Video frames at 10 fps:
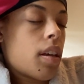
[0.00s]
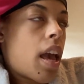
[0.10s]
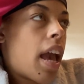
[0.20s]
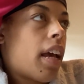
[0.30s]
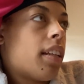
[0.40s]

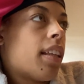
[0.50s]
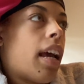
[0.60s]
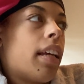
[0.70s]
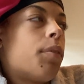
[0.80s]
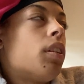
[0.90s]
And
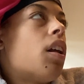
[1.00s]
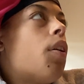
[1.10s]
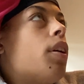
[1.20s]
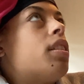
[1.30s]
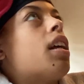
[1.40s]
like, well, no,
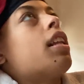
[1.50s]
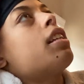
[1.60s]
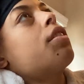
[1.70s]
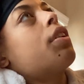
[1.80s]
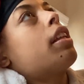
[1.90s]
it's not
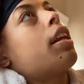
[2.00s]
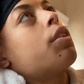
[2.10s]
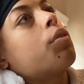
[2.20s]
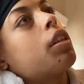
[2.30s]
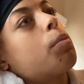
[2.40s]
necessarily that I
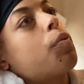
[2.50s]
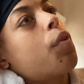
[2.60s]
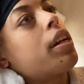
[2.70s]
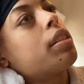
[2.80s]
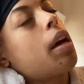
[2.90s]
don't think before
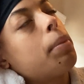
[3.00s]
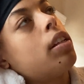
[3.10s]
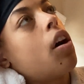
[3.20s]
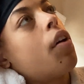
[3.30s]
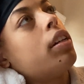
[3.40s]
I mean,
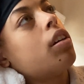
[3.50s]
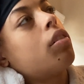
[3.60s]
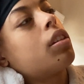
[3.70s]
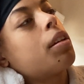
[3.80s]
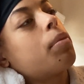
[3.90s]
no, I
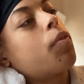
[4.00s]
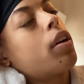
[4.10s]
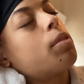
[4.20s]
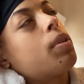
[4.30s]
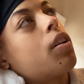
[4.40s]
don't think before I
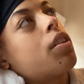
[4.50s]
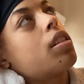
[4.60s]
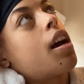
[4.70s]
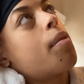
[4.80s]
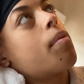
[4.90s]
speak all the
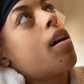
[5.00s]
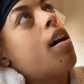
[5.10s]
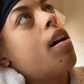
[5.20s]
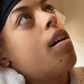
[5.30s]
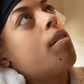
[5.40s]
time.
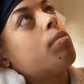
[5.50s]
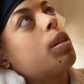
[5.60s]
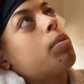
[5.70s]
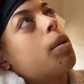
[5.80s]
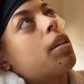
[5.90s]

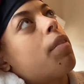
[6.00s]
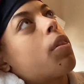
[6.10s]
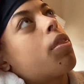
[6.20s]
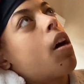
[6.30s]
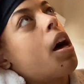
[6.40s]
Sometimes I have a
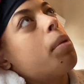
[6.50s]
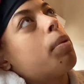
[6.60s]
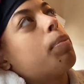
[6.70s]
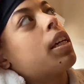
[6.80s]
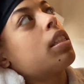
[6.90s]
thought, but
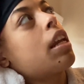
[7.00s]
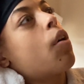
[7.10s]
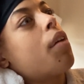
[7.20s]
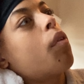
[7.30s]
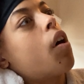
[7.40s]
because I don't
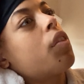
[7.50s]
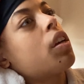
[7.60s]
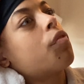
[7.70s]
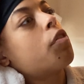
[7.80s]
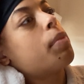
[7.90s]
have all the
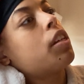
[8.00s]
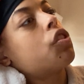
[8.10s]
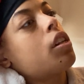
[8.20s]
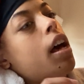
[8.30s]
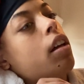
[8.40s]

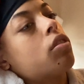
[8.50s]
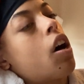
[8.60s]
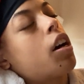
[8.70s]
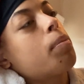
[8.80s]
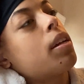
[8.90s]
information, I'll
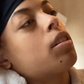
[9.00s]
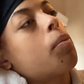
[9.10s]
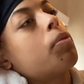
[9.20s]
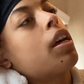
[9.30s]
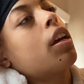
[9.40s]
talk about
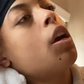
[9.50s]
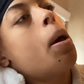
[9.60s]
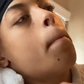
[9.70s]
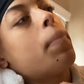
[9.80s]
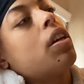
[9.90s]
something
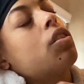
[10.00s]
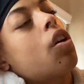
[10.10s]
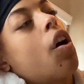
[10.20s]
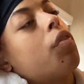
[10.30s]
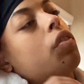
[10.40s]
based
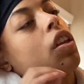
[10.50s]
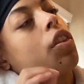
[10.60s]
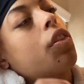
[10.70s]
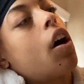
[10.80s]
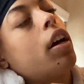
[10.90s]
off of the
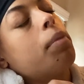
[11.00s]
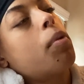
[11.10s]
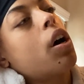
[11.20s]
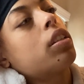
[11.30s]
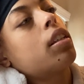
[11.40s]
thought
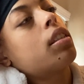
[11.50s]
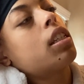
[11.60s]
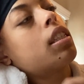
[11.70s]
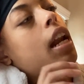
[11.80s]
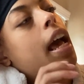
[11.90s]

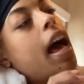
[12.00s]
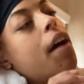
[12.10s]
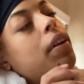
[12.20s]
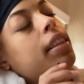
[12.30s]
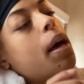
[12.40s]
processes that I have
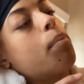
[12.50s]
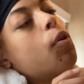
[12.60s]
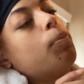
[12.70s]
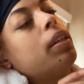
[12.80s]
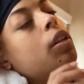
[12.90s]
at that
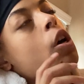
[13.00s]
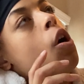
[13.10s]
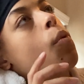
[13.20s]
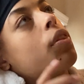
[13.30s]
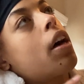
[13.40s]
moment
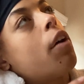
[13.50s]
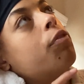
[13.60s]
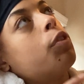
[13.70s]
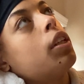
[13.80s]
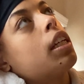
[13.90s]
without
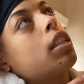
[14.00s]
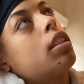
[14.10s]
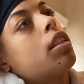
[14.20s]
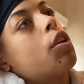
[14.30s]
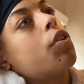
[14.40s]
fully
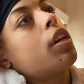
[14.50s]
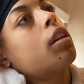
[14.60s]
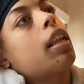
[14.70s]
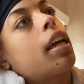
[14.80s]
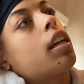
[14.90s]
considering
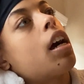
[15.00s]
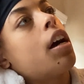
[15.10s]
like